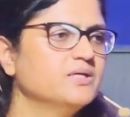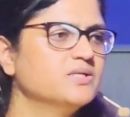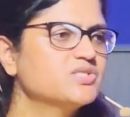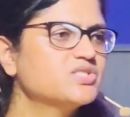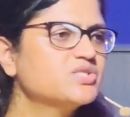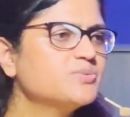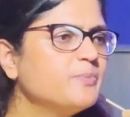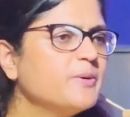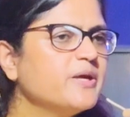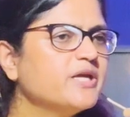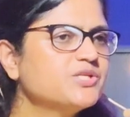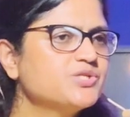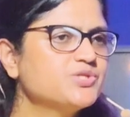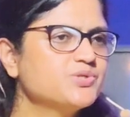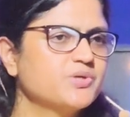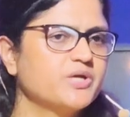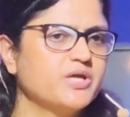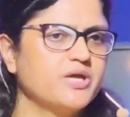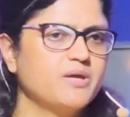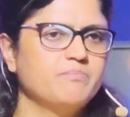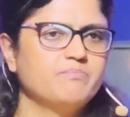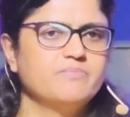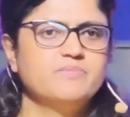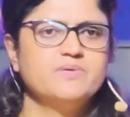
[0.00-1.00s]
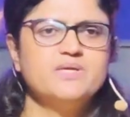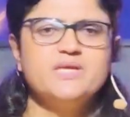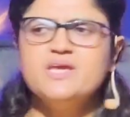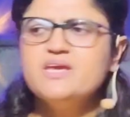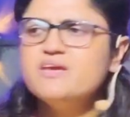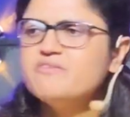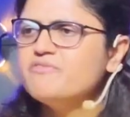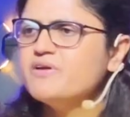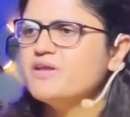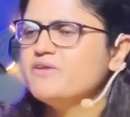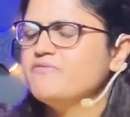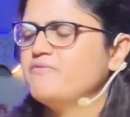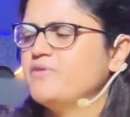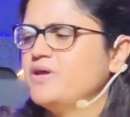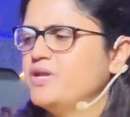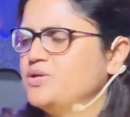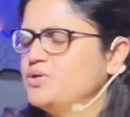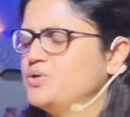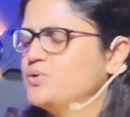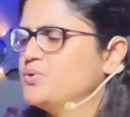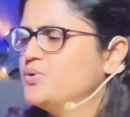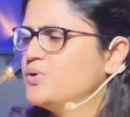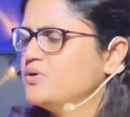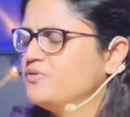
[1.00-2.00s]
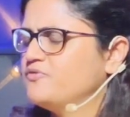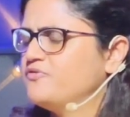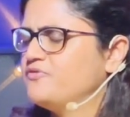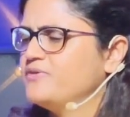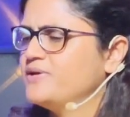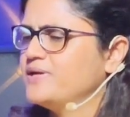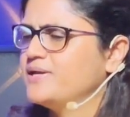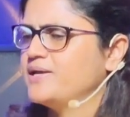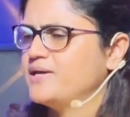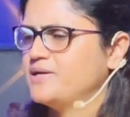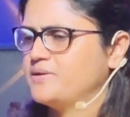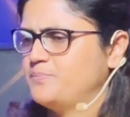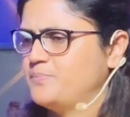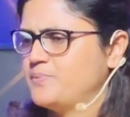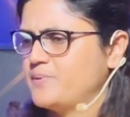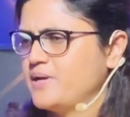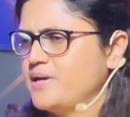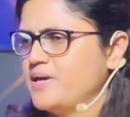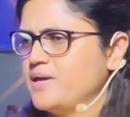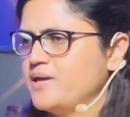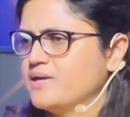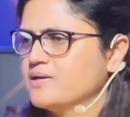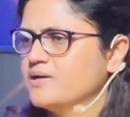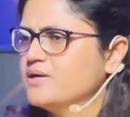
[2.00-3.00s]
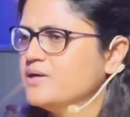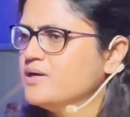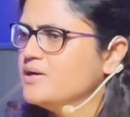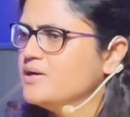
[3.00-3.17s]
Speak to him, even when you don't feel like praying.